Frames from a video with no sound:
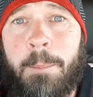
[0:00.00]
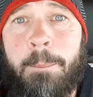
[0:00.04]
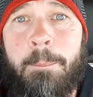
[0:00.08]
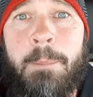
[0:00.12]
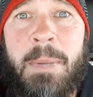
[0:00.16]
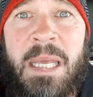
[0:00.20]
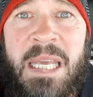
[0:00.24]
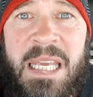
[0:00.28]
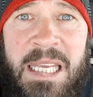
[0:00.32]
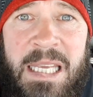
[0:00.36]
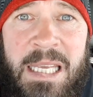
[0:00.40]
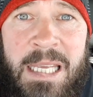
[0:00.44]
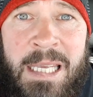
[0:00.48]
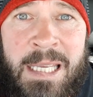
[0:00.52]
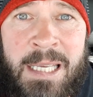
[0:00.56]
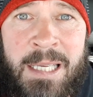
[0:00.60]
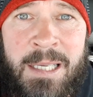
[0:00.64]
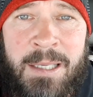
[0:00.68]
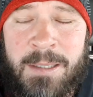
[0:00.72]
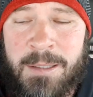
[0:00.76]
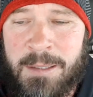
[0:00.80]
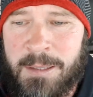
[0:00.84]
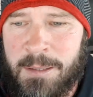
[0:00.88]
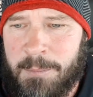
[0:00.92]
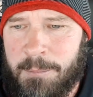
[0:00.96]
me,
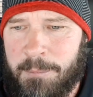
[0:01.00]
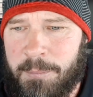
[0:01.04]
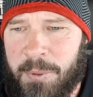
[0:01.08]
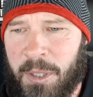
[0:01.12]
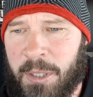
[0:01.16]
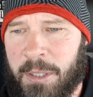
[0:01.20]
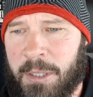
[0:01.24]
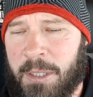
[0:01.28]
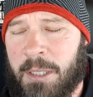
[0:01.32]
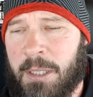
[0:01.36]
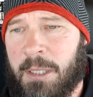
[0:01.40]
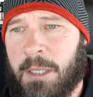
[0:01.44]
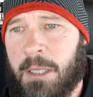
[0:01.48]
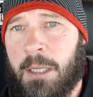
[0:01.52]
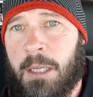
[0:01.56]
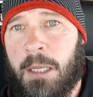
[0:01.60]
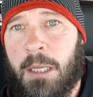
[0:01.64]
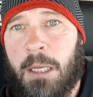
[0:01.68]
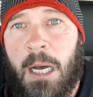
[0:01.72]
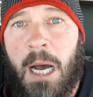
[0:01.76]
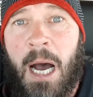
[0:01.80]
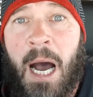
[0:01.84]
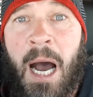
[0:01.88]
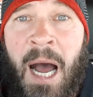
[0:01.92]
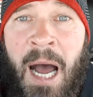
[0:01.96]
but
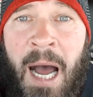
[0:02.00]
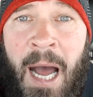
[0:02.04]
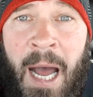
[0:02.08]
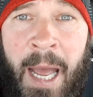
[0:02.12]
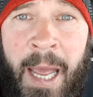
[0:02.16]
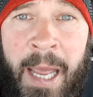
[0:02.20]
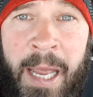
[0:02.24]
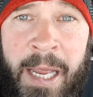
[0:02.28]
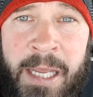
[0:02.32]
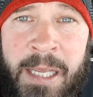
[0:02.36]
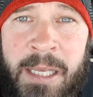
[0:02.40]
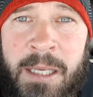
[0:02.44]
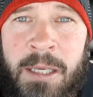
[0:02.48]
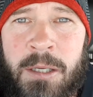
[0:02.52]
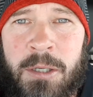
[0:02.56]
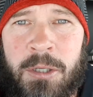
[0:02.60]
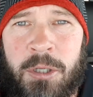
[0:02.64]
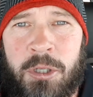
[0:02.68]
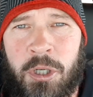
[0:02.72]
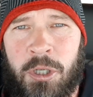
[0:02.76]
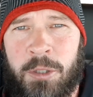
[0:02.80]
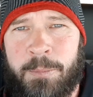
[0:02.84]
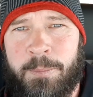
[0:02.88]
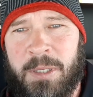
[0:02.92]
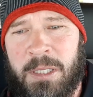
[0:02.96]
I
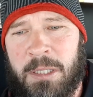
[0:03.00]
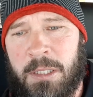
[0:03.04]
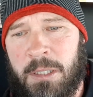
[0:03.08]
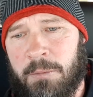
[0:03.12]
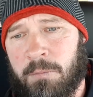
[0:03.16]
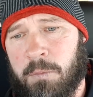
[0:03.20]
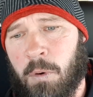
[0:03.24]
could be